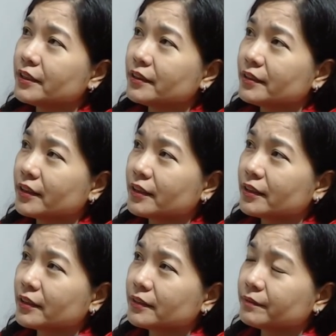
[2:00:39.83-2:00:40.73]

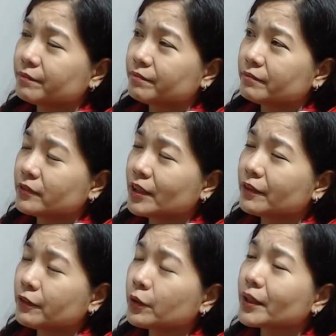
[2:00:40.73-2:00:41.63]
Uh,
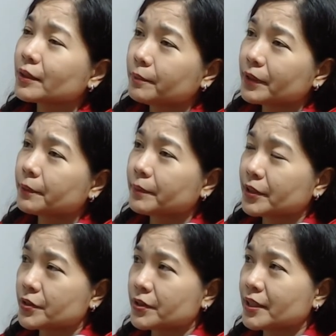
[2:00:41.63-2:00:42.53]
the, look at the bigger
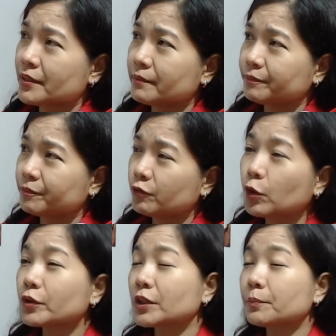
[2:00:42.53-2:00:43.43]
picture and
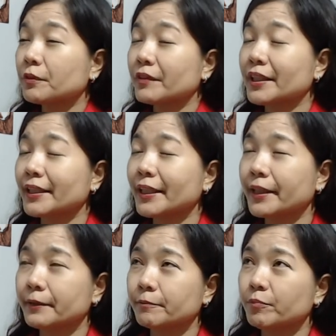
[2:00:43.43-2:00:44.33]
focus on
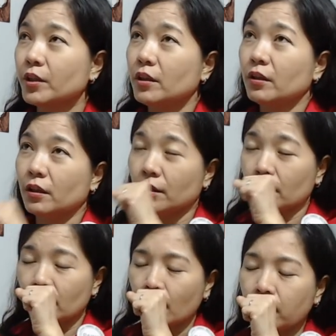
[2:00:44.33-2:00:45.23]
preventing.
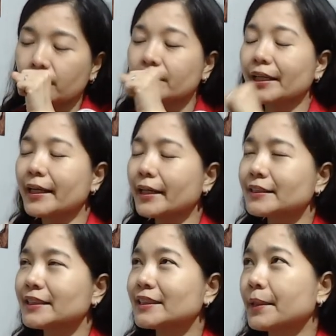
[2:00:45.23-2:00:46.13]
Kaya nga
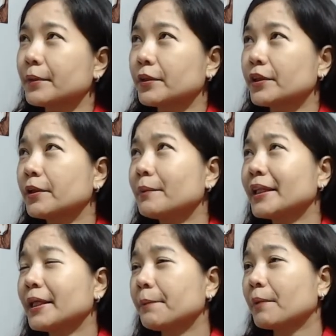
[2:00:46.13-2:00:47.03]
sinasabi ko, there are
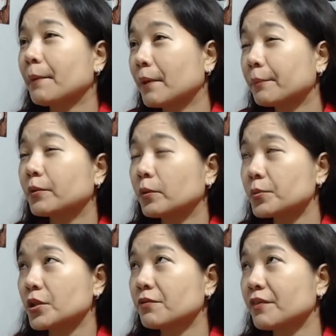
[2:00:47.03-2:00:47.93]
many pop-up
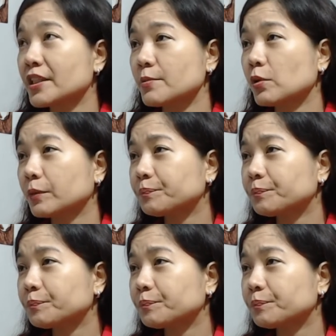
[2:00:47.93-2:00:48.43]
groups on Facebook